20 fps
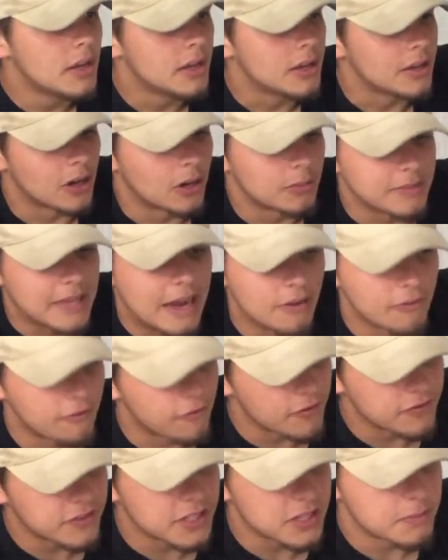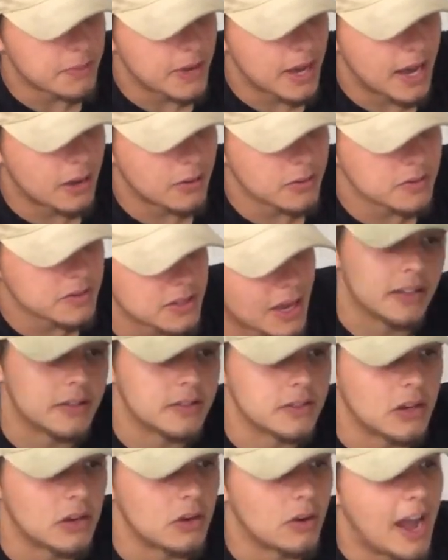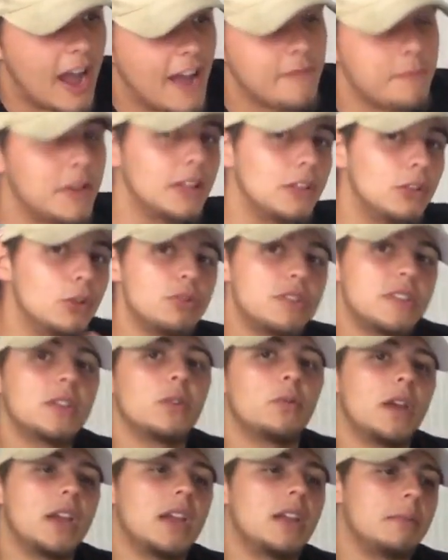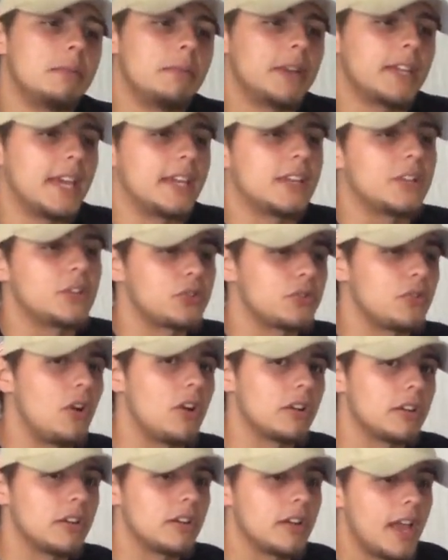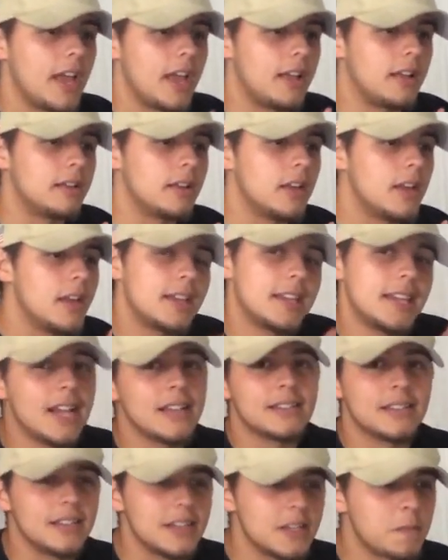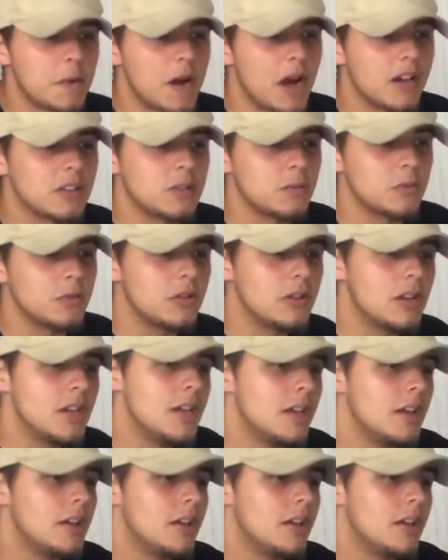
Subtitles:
You know, I'm down 15 pounds, so I've been losing weight but getting stronger, and yes, it is possible.